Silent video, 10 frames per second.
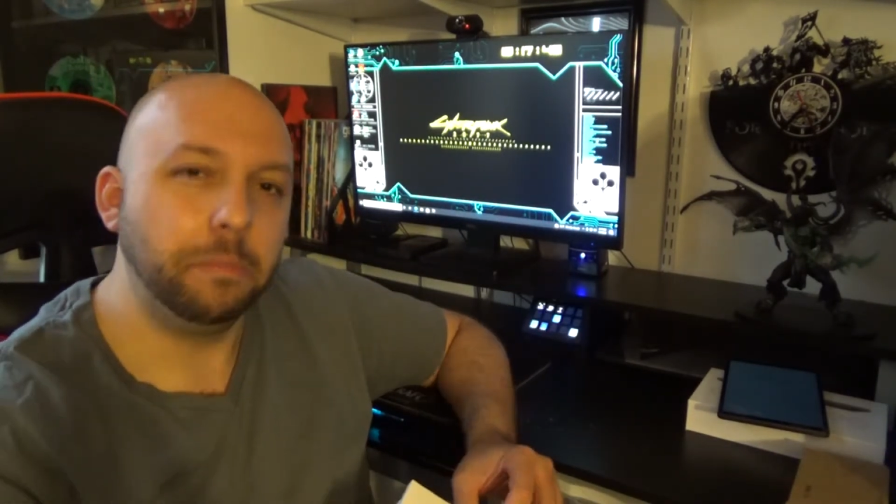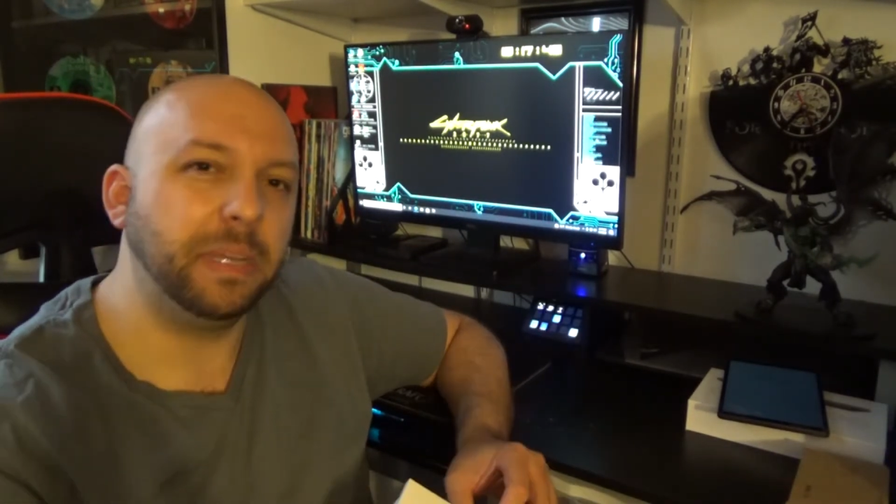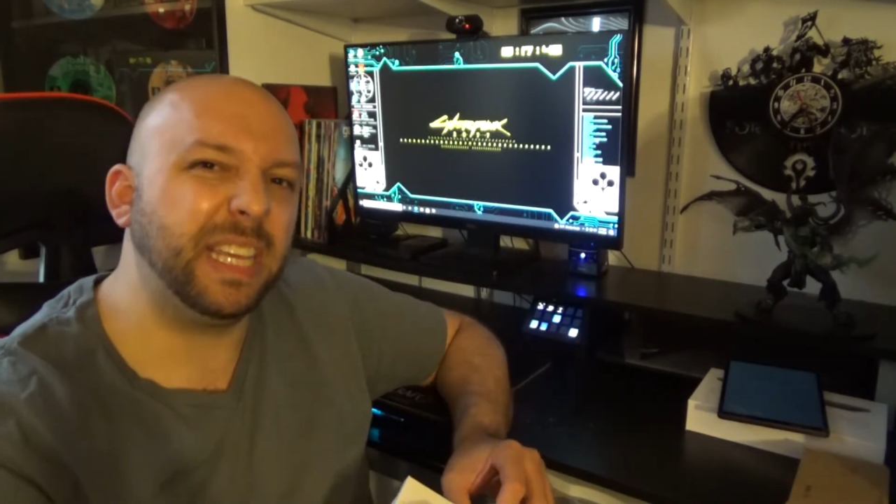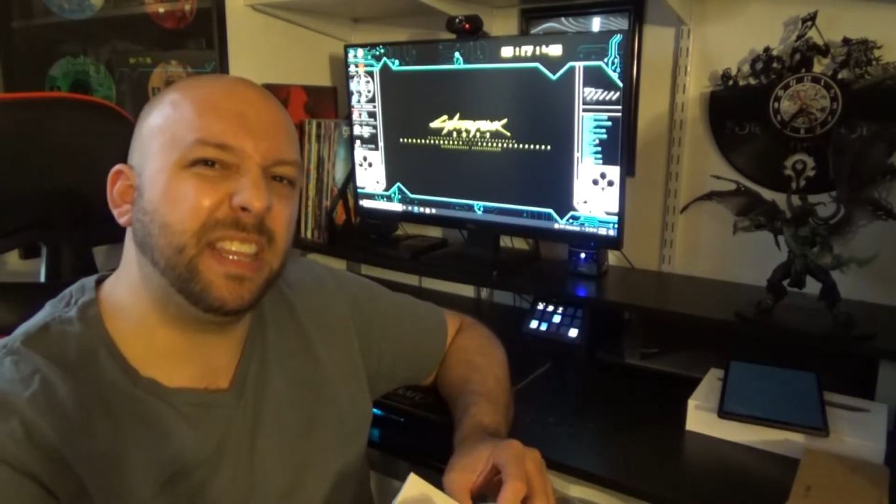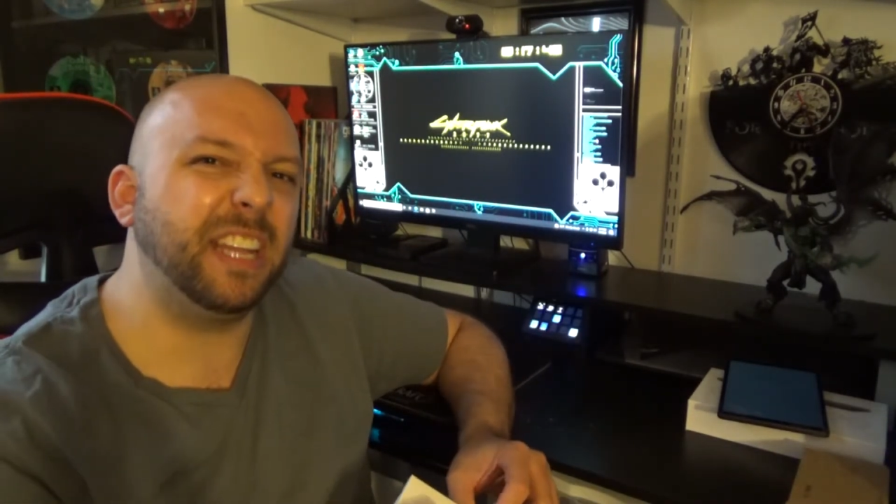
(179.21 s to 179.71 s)

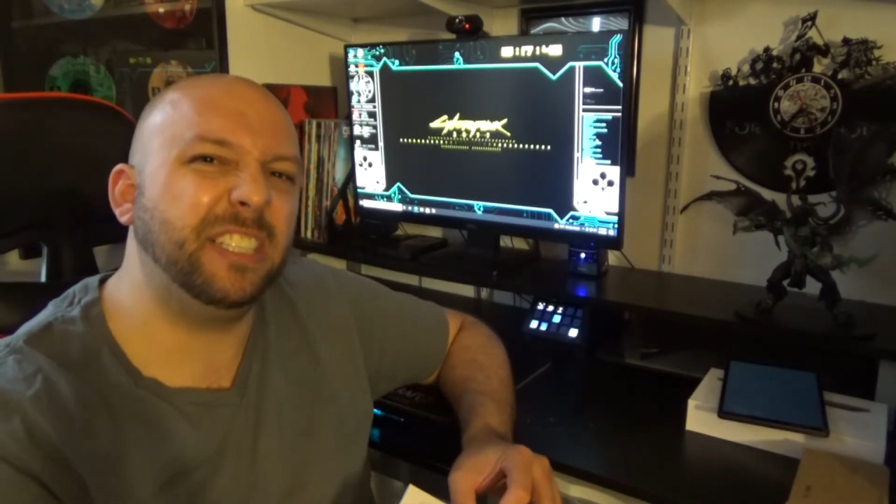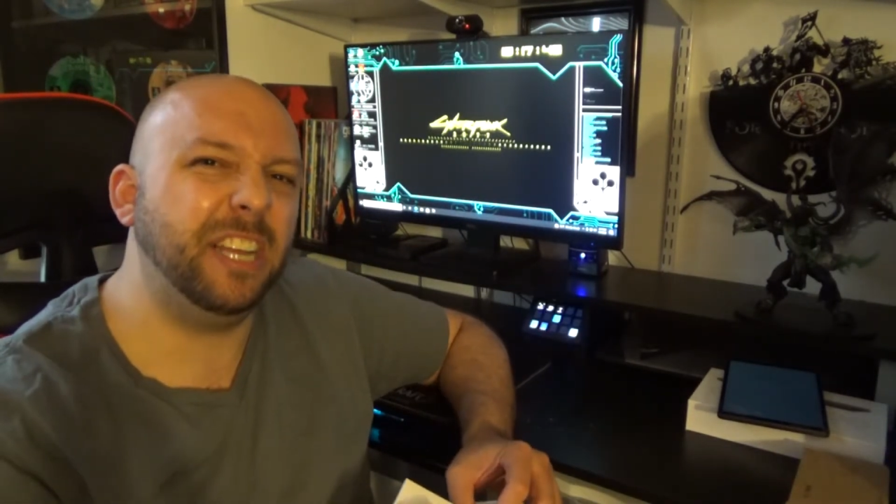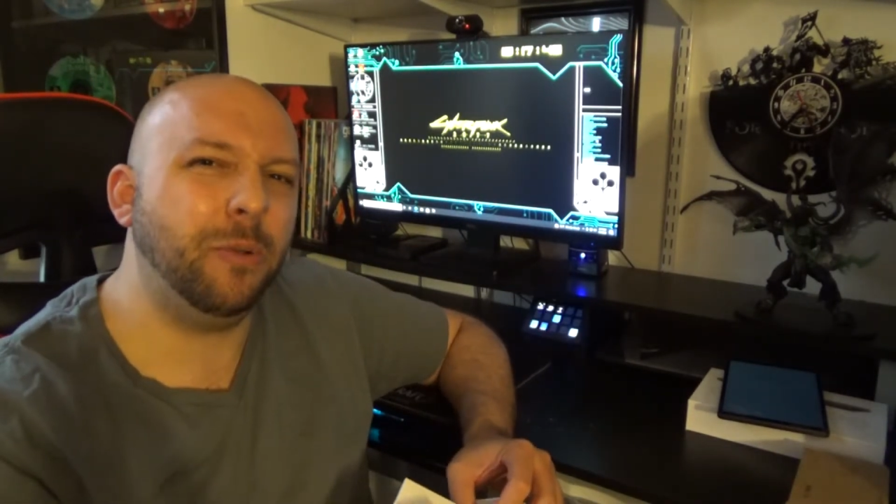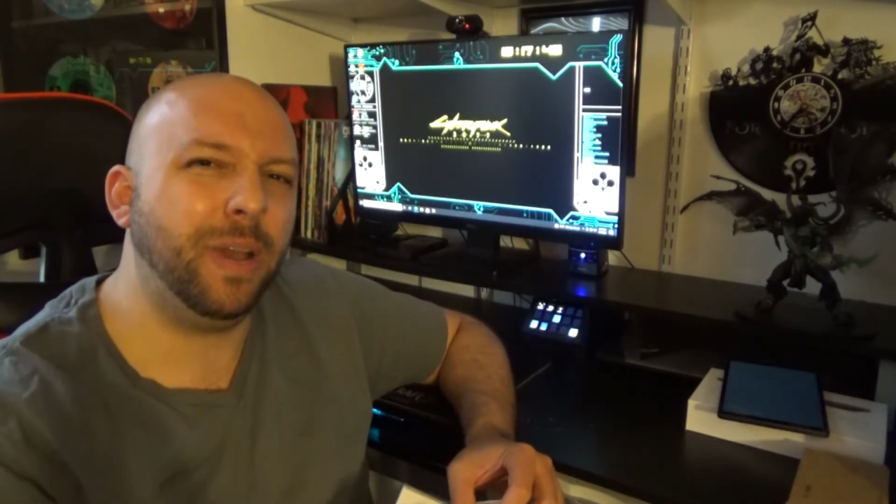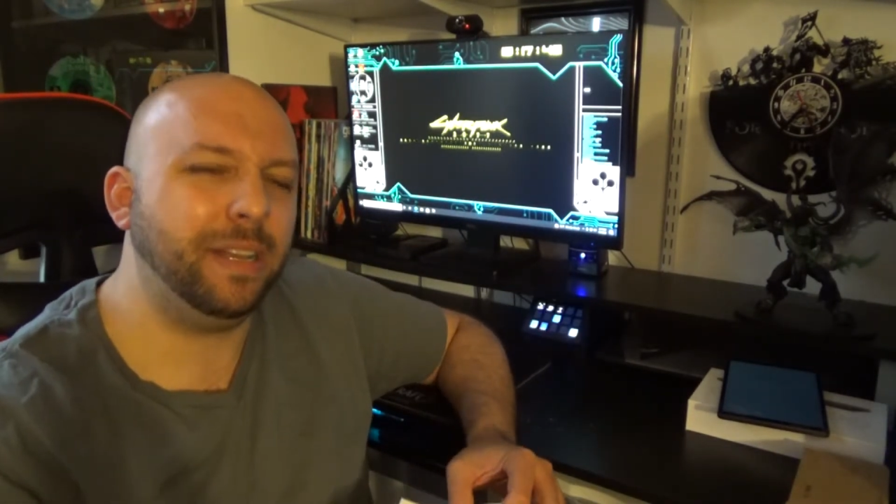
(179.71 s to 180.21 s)
but they thought, you
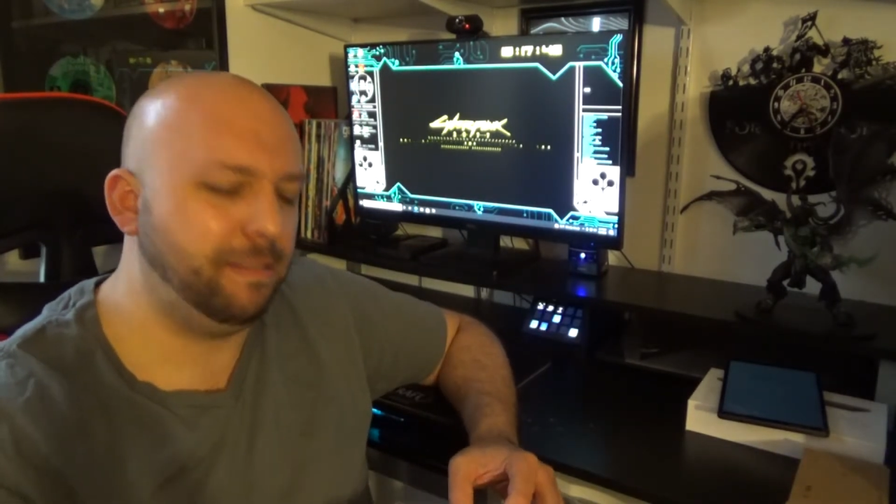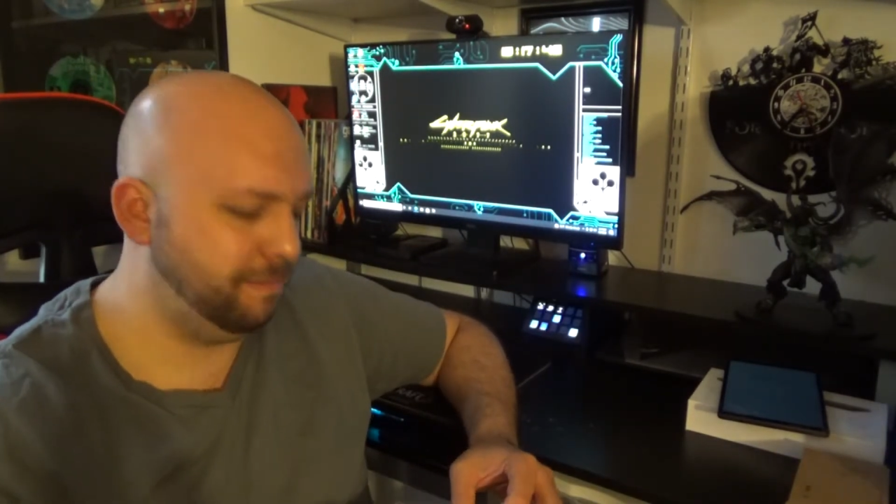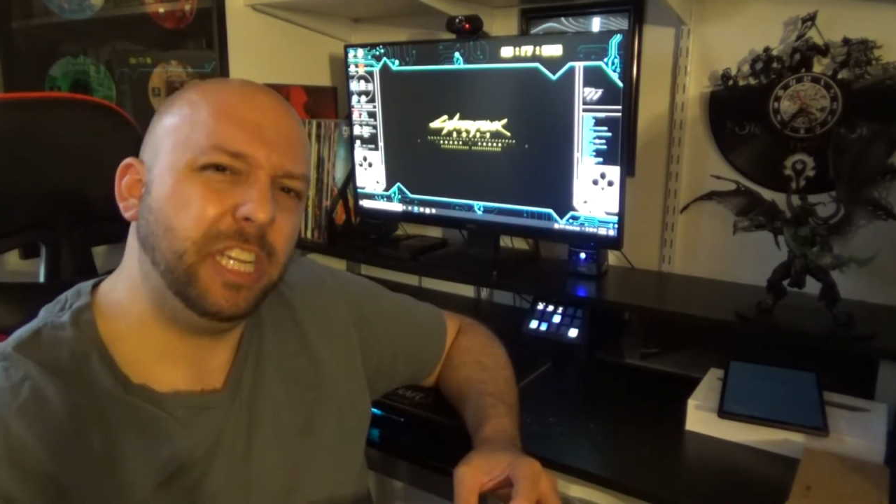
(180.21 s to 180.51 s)
know what?